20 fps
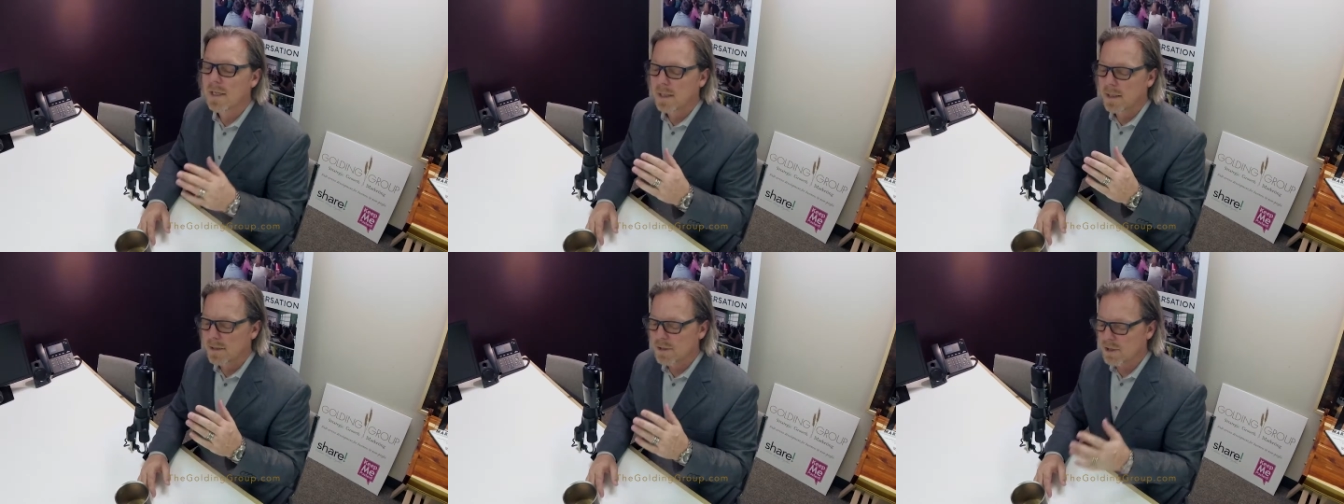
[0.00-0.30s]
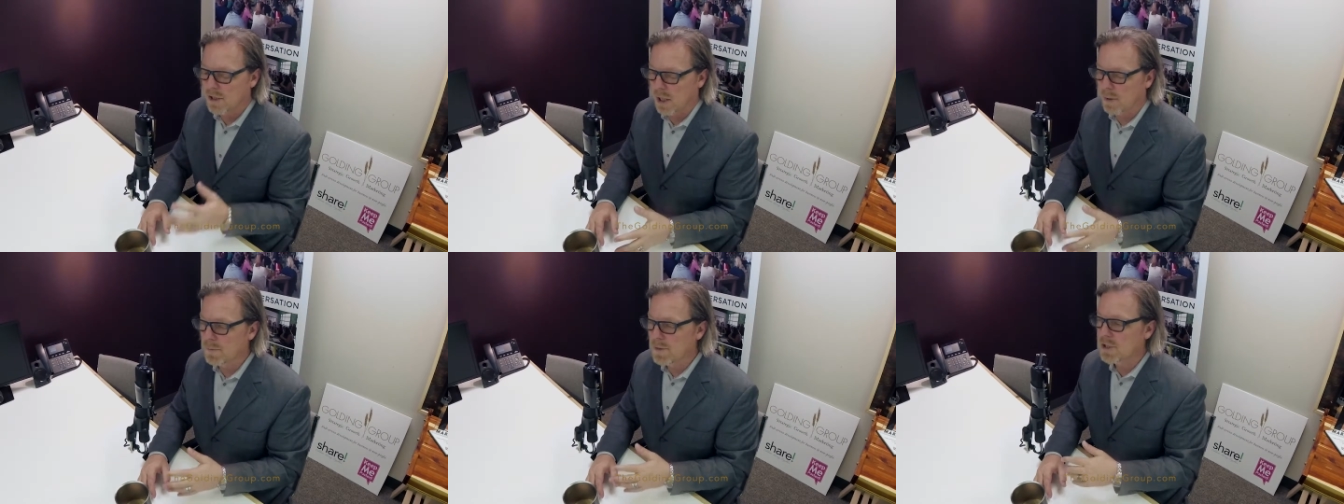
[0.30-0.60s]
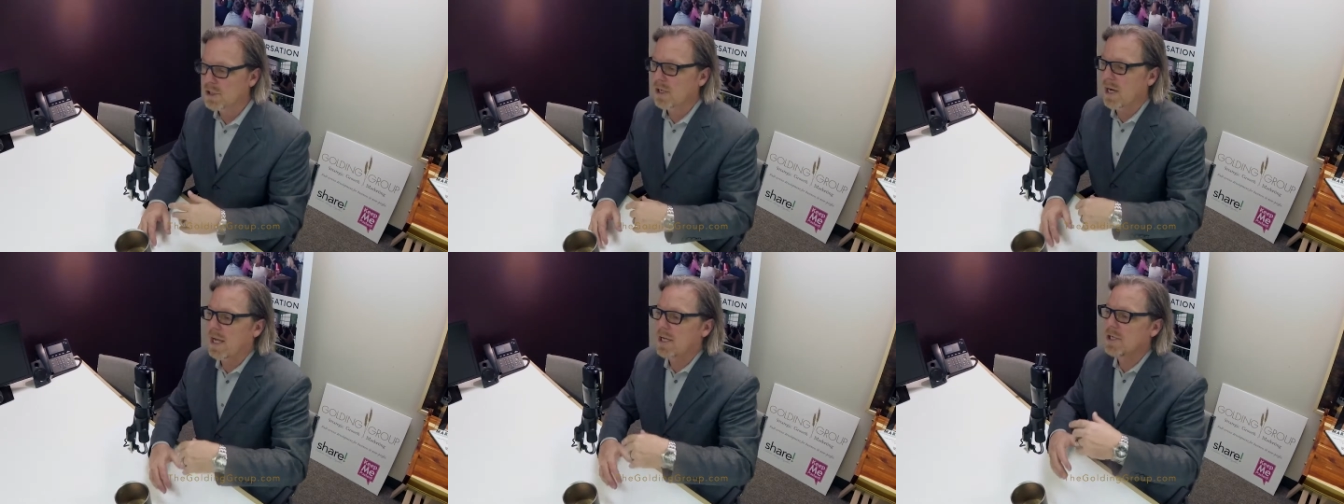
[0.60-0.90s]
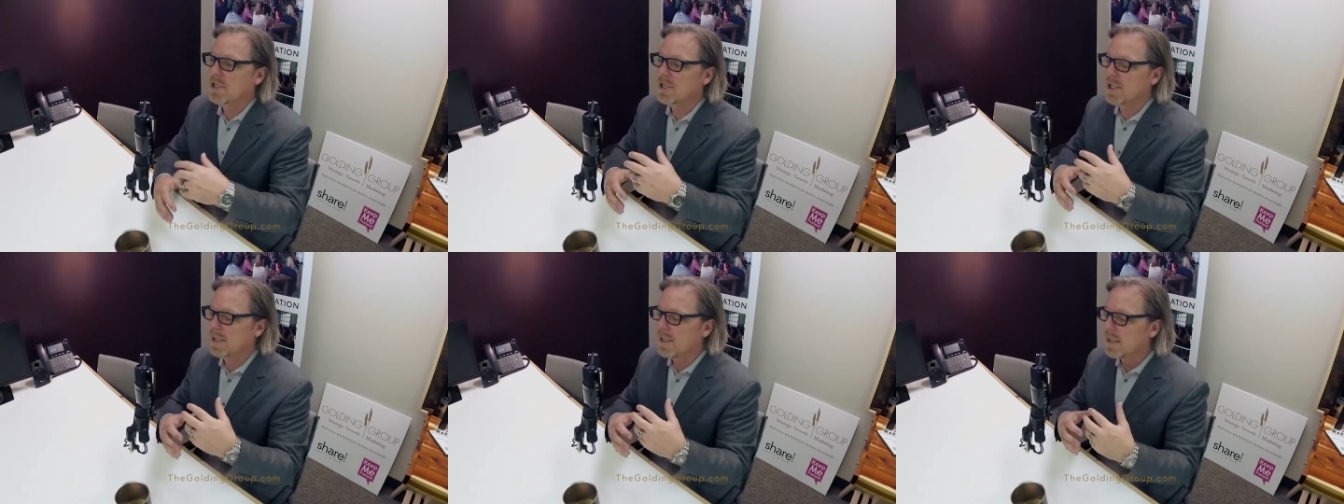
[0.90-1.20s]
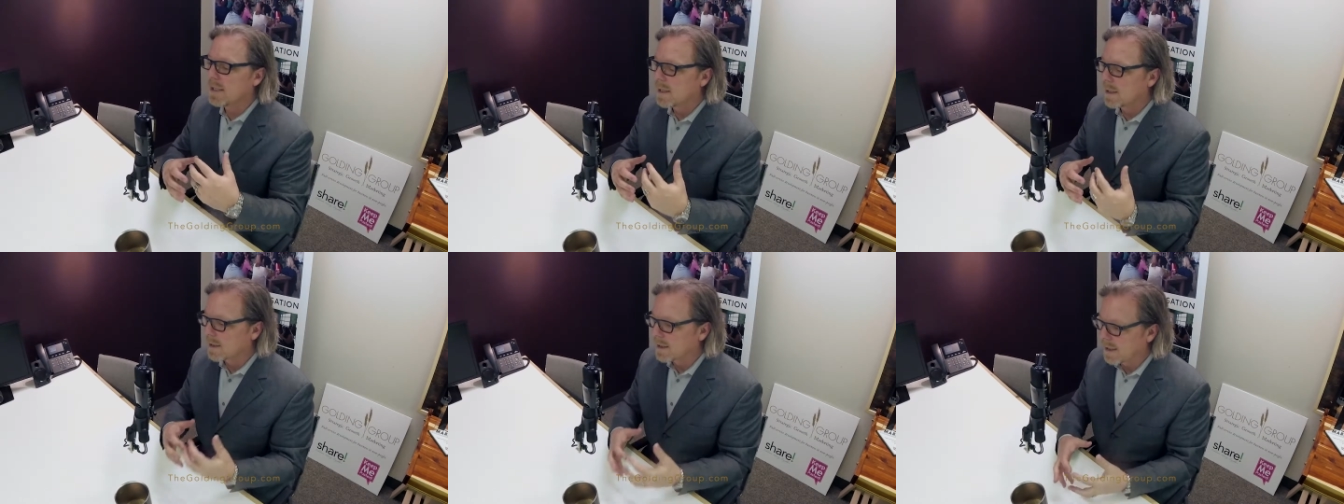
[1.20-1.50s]
Start with strategy,
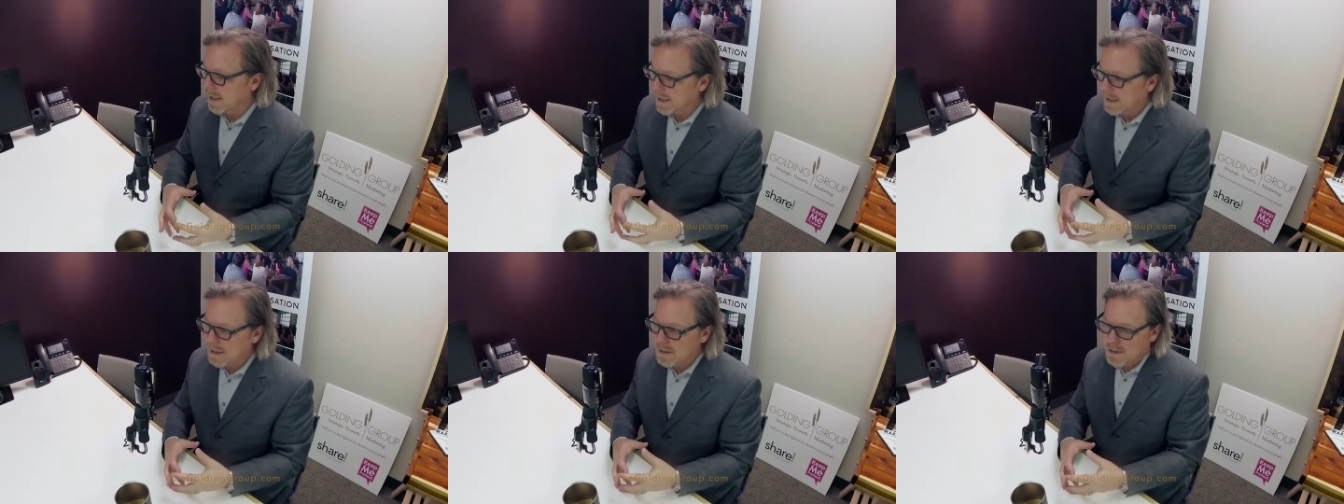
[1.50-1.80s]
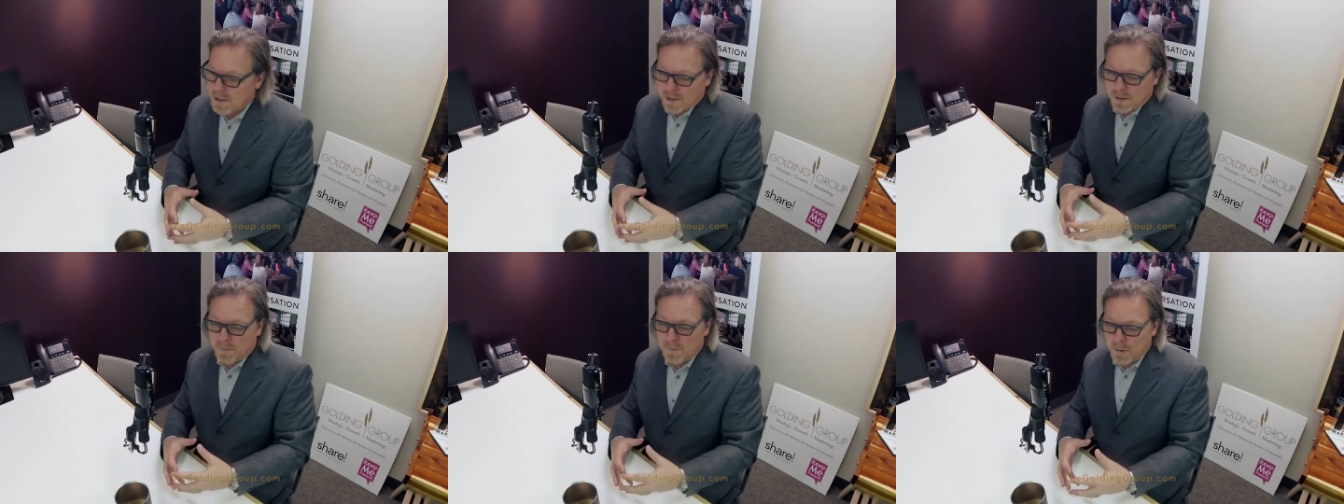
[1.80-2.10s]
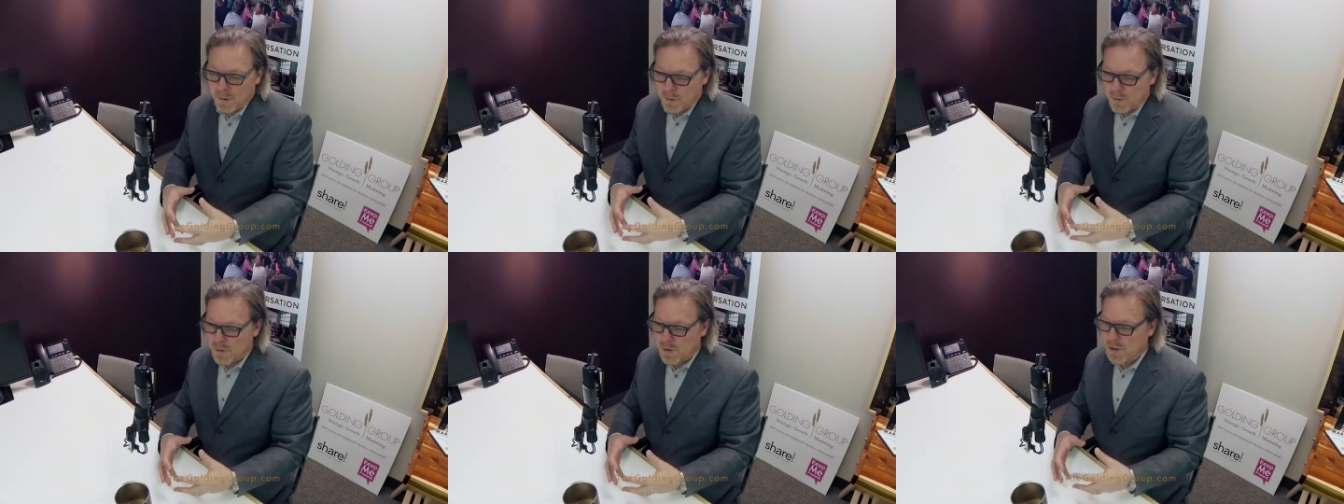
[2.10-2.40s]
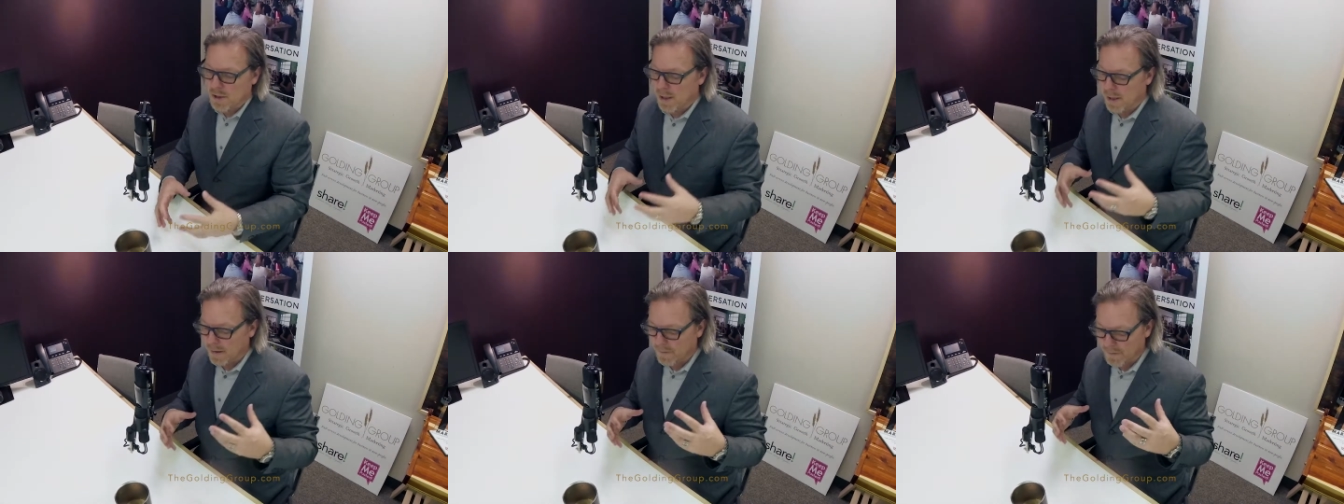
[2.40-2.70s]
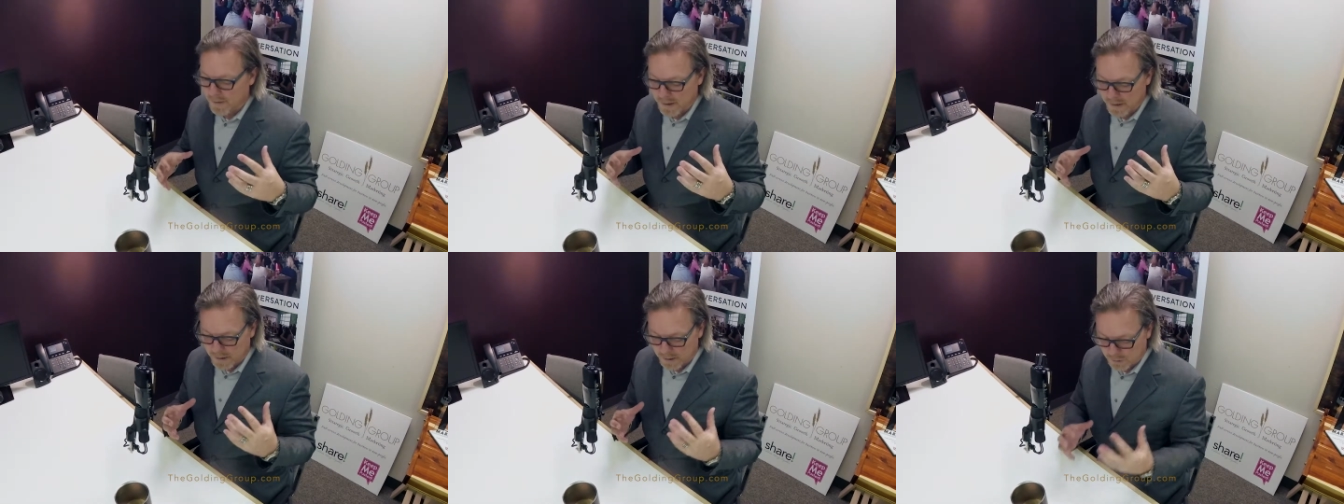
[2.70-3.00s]
get into the minutia of
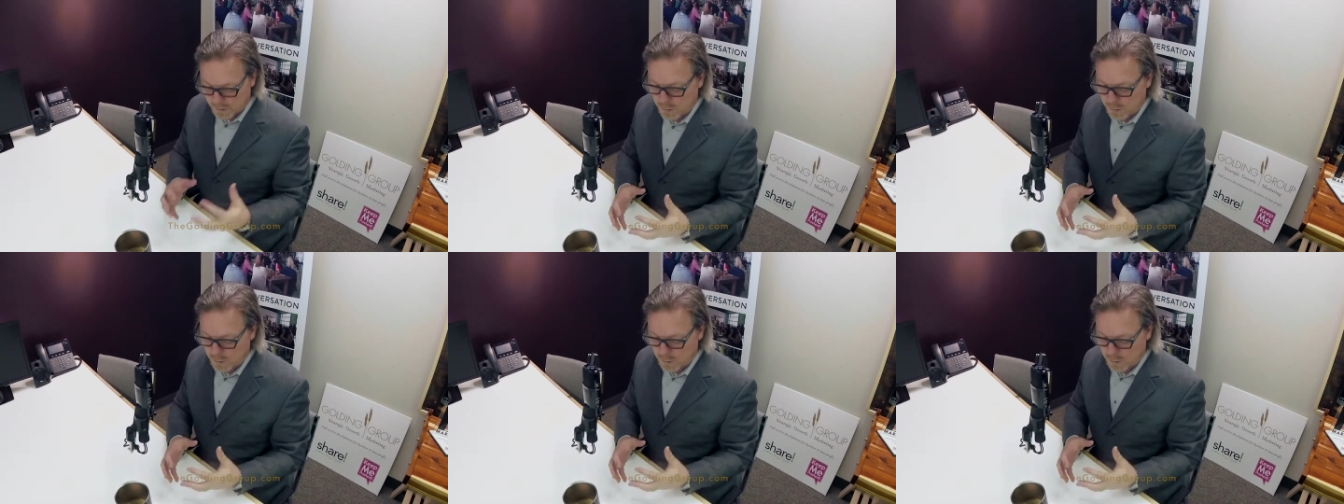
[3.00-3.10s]
it,